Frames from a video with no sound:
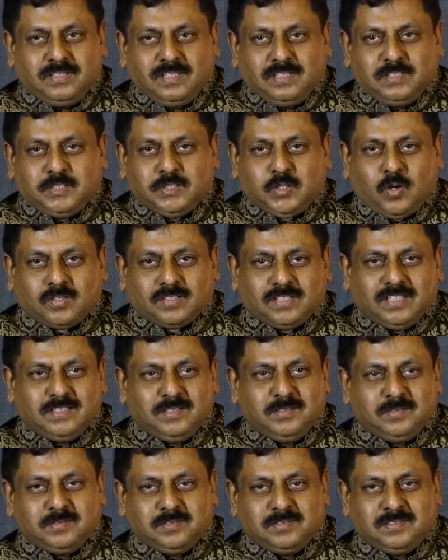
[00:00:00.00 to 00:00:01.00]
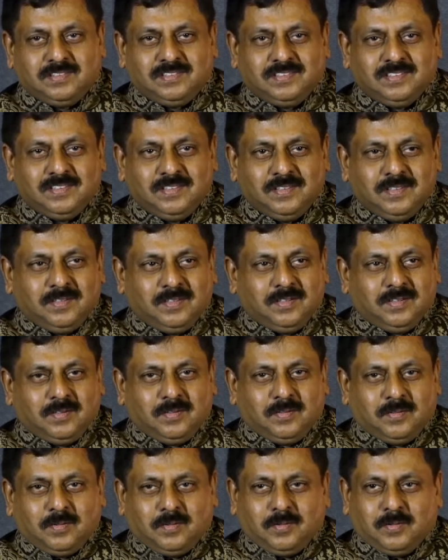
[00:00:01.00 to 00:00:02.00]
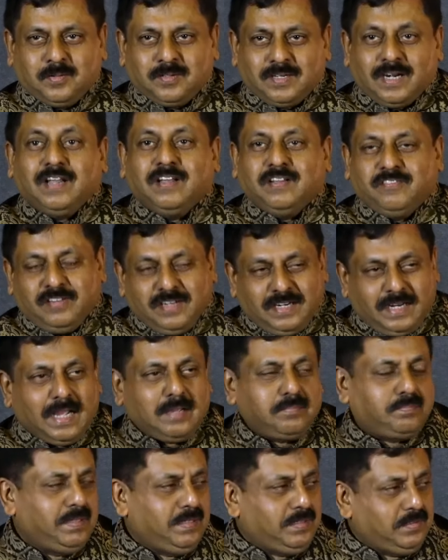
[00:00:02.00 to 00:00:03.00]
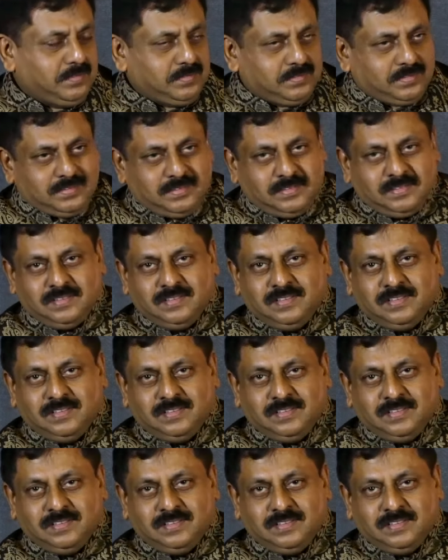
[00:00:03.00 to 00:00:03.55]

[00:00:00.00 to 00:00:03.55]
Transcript: a shocking news or a very happy news.